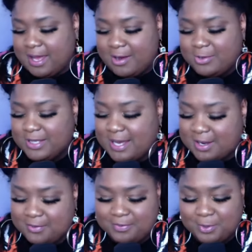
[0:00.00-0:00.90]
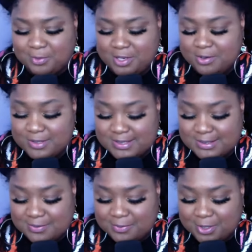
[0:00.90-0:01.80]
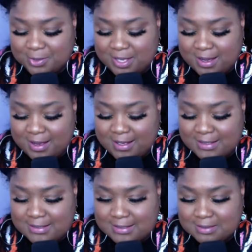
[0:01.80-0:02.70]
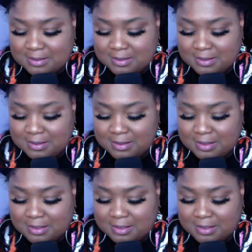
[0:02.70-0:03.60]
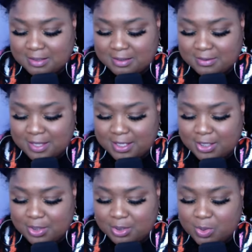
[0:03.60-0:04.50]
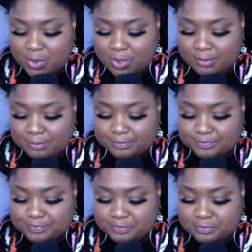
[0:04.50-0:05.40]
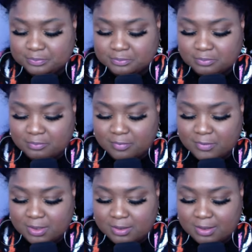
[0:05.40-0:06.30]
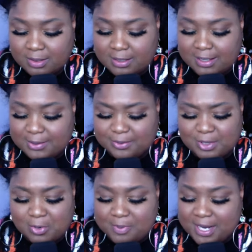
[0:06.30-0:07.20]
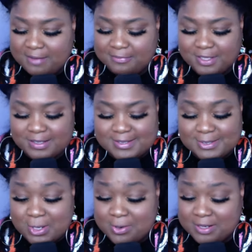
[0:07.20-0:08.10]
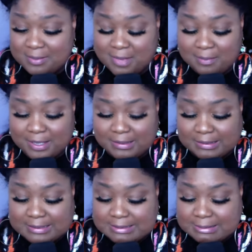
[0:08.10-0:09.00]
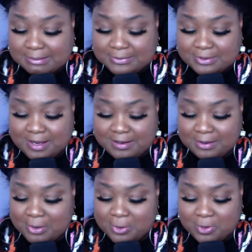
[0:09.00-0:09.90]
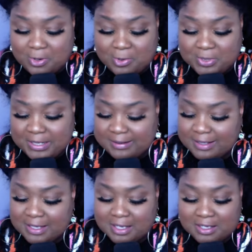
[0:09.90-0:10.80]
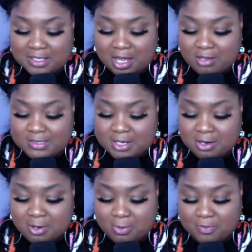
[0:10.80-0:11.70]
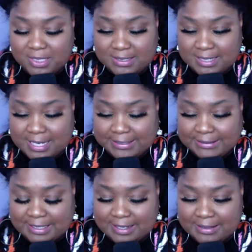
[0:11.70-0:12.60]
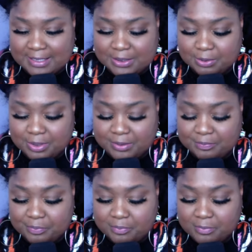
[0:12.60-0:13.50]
I only got a few notes for you guys. Thank you, Lord. I don't know, but I feel a stirring in my belly. So I'm trying to hold on and y'all tarry with me tonight. Hallelujah.